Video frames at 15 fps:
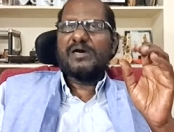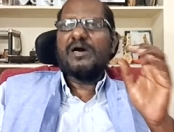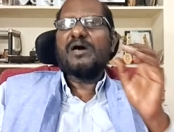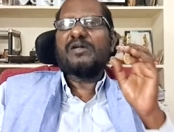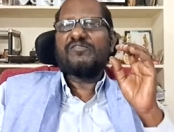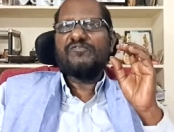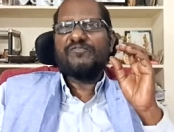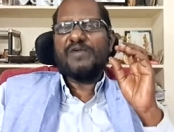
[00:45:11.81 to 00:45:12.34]

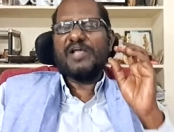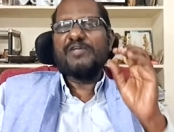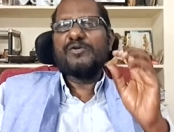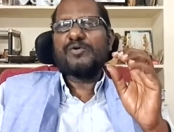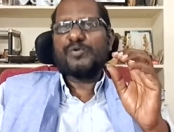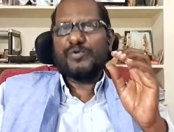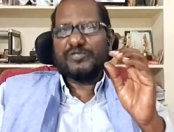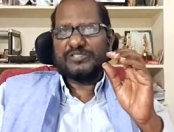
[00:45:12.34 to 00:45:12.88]
or
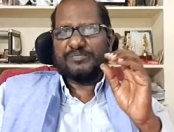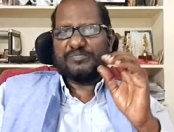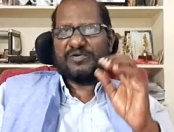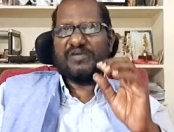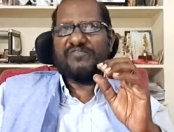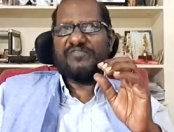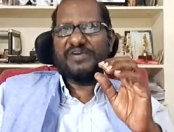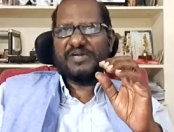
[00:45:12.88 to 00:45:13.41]
5 crores
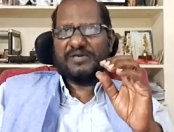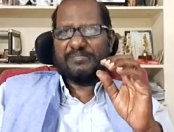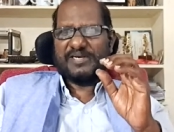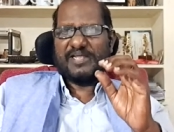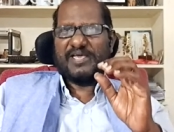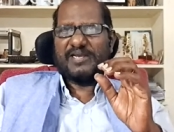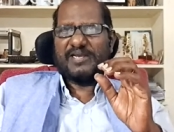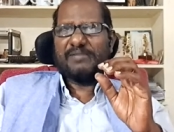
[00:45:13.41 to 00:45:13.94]
profit
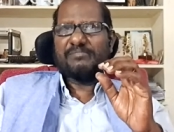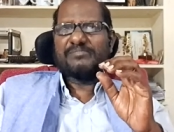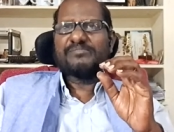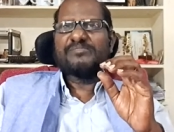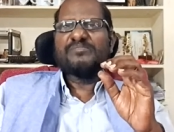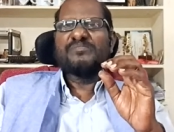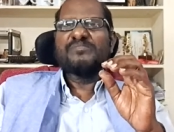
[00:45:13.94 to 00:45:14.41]
per annum.